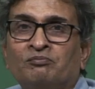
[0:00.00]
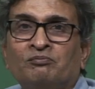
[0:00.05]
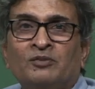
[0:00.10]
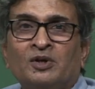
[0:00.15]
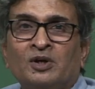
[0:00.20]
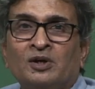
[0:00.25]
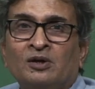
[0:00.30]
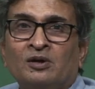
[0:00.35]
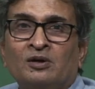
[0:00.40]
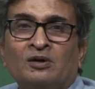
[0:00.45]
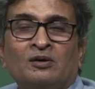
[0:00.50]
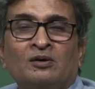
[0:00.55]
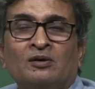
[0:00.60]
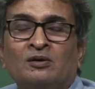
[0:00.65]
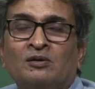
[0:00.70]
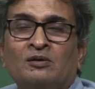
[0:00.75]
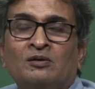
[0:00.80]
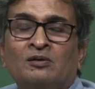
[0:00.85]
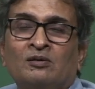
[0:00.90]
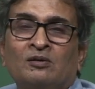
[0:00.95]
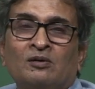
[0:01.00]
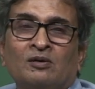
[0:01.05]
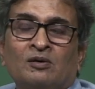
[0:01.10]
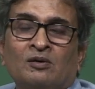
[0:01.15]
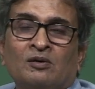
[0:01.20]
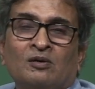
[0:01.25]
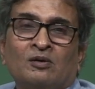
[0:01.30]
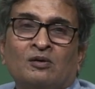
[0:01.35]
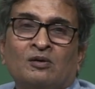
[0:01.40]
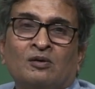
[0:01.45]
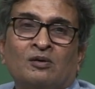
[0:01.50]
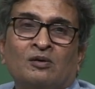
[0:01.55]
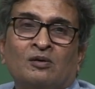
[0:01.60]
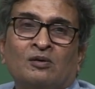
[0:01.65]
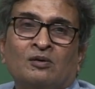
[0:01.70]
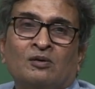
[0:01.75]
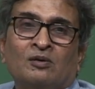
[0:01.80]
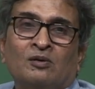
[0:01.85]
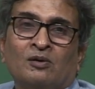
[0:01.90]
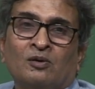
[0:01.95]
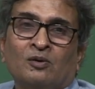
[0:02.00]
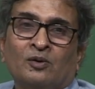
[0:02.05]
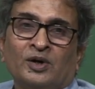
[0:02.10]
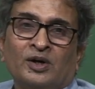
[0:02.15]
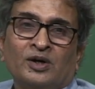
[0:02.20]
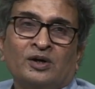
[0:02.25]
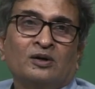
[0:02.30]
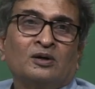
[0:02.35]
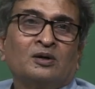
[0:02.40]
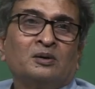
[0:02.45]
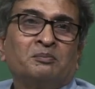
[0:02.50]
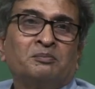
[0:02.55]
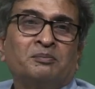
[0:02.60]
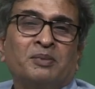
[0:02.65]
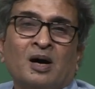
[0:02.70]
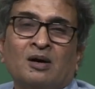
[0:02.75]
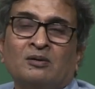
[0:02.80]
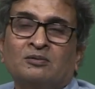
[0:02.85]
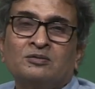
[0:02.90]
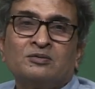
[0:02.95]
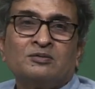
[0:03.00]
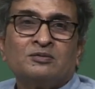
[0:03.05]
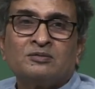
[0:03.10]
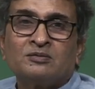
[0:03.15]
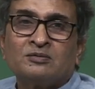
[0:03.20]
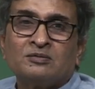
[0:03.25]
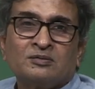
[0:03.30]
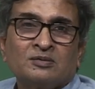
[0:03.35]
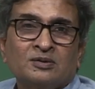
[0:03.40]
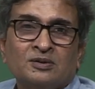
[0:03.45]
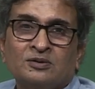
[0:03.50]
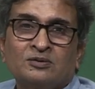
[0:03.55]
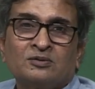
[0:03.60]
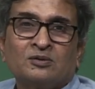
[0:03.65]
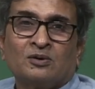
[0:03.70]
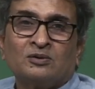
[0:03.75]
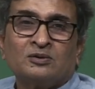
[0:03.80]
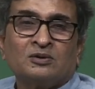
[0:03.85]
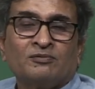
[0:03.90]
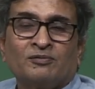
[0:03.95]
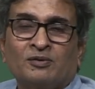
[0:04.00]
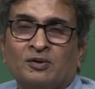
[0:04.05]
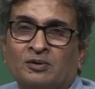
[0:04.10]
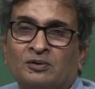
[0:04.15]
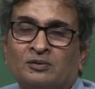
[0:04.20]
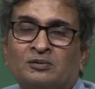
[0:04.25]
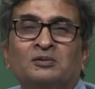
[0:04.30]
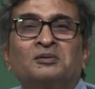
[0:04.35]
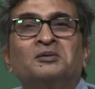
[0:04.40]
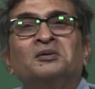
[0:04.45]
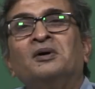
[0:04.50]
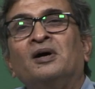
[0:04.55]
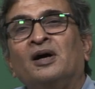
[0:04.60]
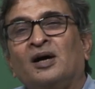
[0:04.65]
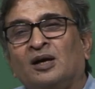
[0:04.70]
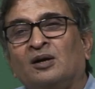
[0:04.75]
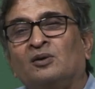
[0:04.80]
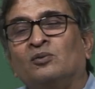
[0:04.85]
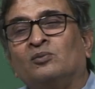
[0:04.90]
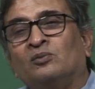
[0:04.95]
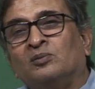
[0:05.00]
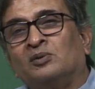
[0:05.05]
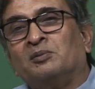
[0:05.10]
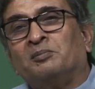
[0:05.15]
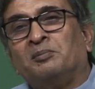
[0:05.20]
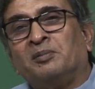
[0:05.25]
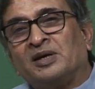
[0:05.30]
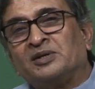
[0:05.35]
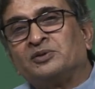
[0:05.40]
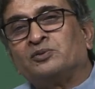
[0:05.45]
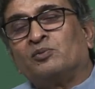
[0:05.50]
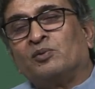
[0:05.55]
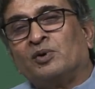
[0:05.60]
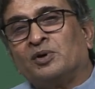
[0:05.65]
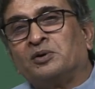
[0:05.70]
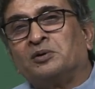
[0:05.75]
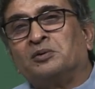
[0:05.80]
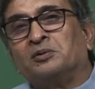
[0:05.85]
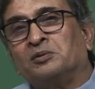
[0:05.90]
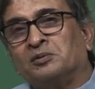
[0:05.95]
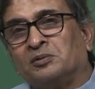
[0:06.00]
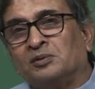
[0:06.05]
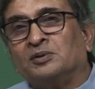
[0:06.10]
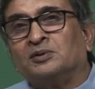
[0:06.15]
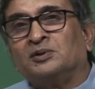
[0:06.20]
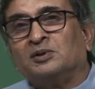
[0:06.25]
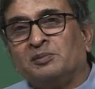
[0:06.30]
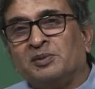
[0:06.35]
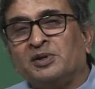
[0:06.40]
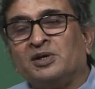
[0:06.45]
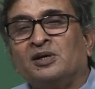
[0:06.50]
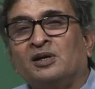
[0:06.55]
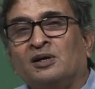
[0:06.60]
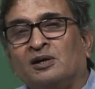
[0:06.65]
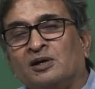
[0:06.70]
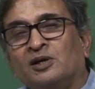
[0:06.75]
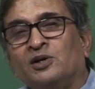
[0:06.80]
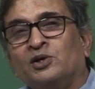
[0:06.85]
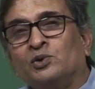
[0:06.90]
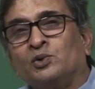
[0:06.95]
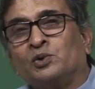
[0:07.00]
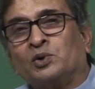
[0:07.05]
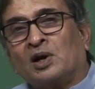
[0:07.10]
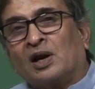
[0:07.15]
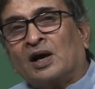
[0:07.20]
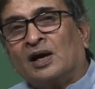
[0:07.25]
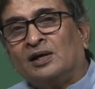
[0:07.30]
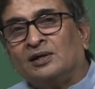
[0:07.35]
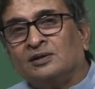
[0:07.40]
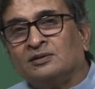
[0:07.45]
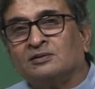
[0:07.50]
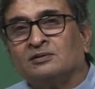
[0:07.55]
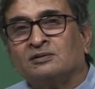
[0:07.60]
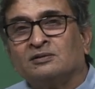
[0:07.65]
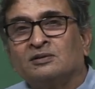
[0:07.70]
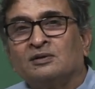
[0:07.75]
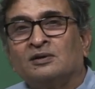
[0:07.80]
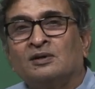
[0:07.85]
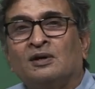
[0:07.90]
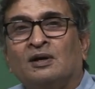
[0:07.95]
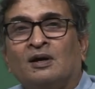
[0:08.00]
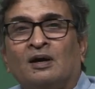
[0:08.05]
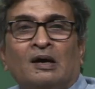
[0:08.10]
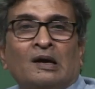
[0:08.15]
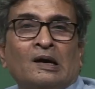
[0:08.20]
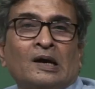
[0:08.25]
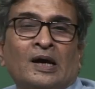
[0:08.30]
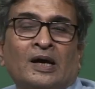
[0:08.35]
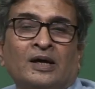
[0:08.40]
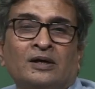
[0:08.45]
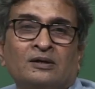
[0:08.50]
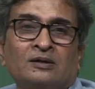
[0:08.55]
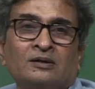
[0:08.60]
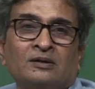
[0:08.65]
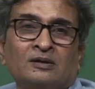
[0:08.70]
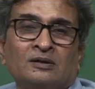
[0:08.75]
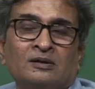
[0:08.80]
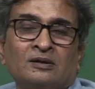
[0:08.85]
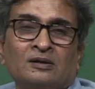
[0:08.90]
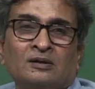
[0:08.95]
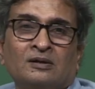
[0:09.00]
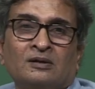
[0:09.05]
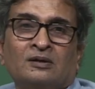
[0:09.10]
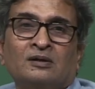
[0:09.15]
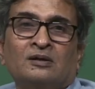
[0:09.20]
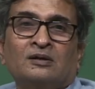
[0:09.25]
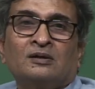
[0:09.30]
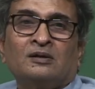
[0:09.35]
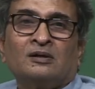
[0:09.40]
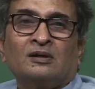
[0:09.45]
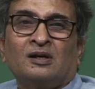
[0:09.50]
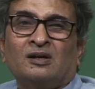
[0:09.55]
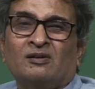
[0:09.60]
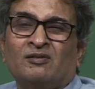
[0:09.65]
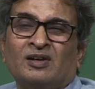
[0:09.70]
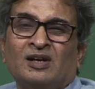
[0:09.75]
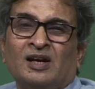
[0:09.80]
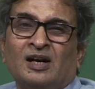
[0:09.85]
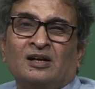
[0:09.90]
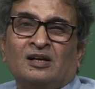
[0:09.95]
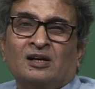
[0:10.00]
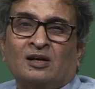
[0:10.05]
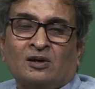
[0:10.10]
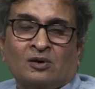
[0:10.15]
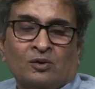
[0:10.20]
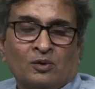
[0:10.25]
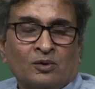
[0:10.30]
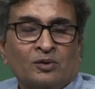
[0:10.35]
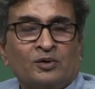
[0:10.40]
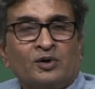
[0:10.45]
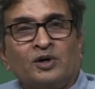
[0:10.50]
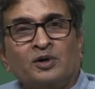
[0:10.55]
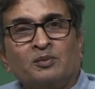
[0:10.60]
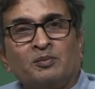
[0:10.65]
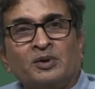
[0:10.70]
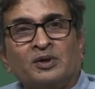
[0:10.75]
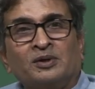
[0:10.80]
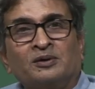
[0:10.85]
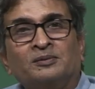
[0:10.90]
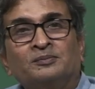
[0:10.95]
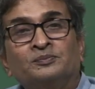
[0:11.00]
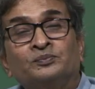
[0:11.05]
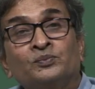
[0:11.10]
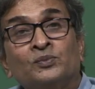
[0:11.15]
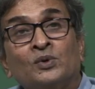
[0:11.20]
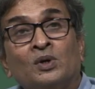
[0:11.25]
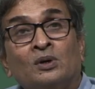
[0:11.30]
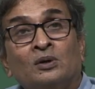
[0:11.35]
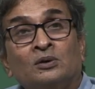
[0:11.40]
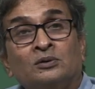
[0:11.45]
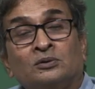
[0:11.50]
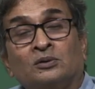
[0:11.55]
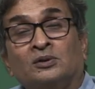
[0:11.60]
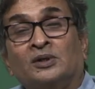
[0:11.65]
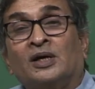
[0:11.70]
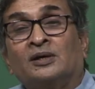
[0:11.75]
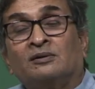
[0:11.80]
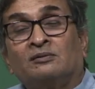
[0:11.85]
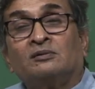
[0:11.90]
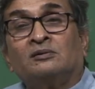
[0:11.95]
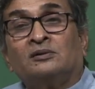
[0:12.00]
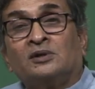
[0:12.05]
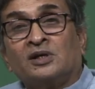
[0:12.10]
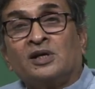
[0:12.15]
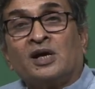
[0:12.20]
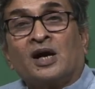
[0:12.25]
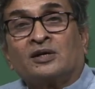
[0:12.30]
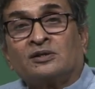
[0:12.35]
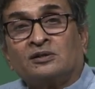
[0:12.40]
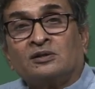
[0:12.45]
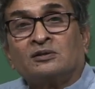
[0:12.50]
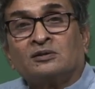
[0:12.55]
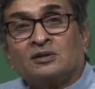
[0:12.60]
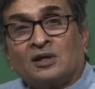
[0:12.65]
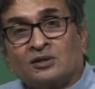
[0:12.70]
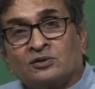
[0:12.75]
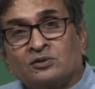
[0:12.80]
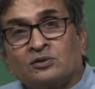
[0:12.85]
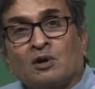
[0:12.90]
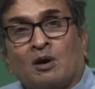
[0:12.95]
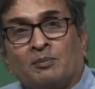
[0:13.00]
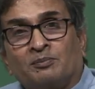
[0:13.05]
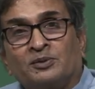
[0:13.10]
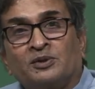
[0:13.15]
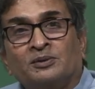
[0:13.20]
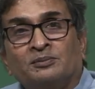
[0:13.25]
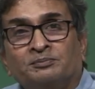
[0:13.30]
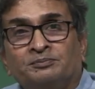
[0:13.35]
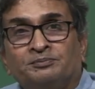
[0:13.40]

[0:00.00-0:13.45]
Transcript: the chlorine compounds and so on and so forth and the best way to do is immediately neutralize and give an anti-chloro treatment so that the reactions are stopped.